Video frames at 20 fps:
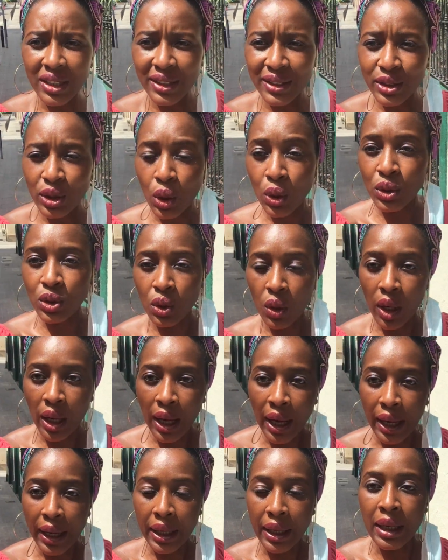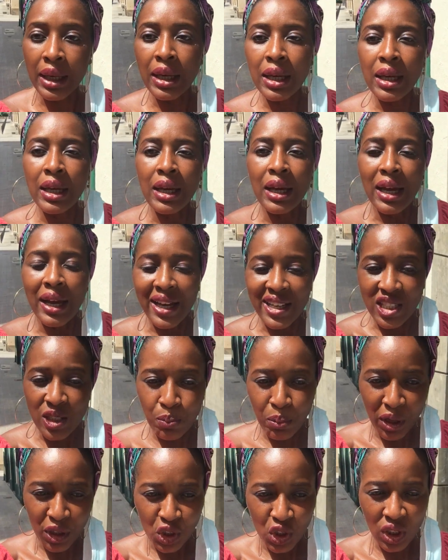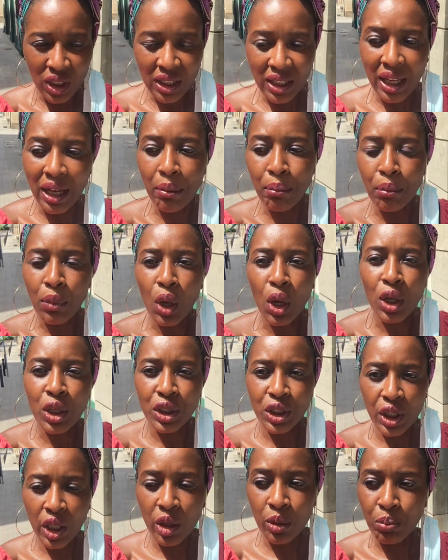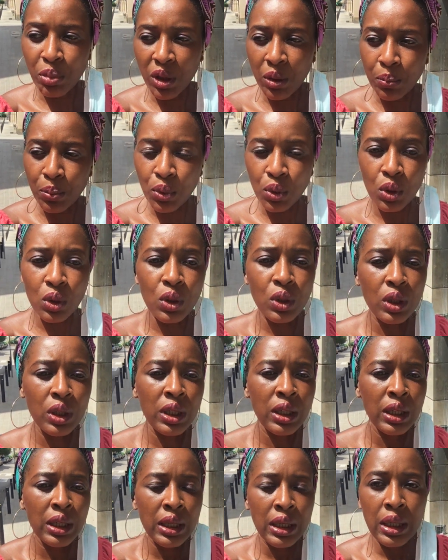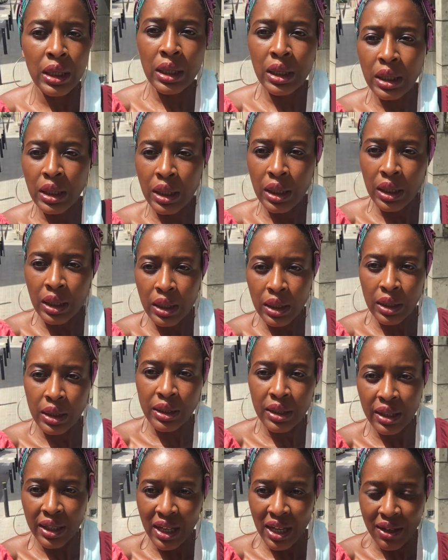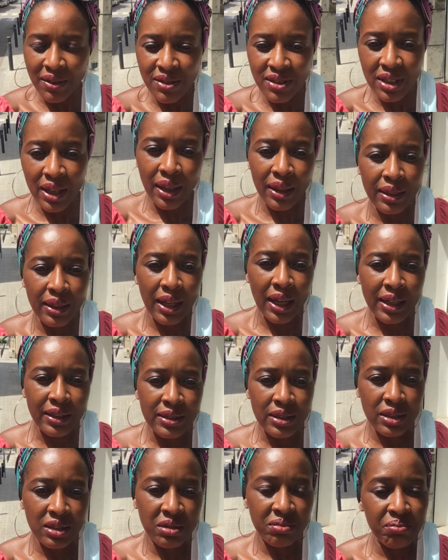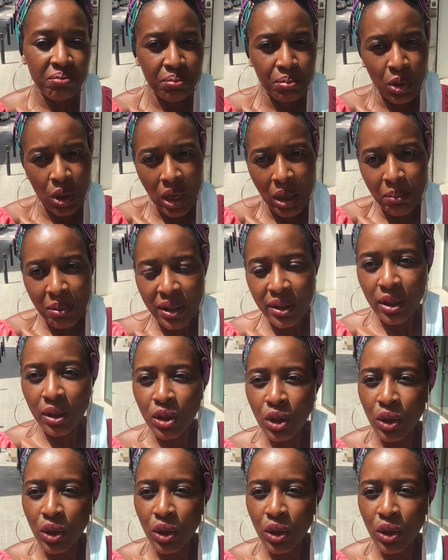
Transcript: is also high, especially among young people. They have said that probably the